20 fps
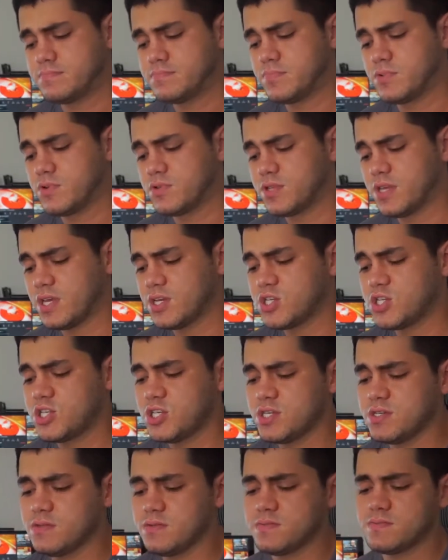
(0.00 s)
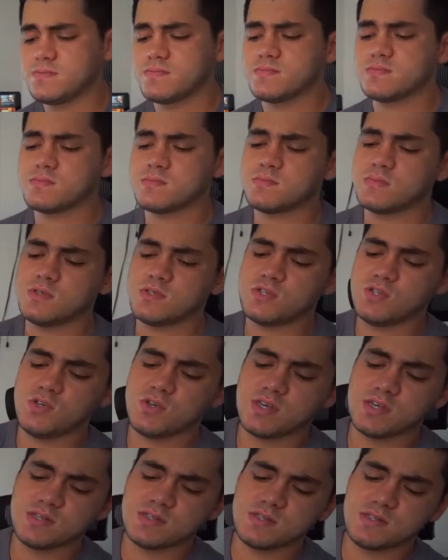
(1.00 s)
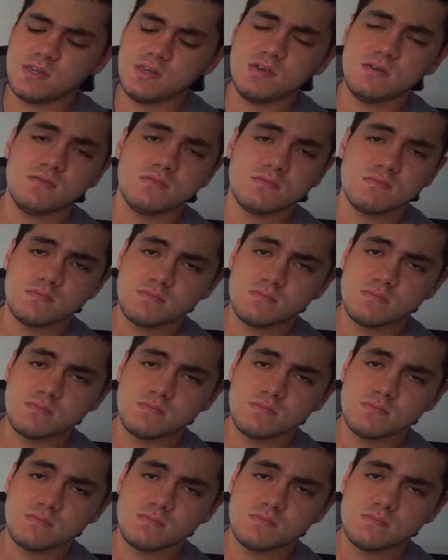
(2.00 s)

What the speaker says: protection, as you can see,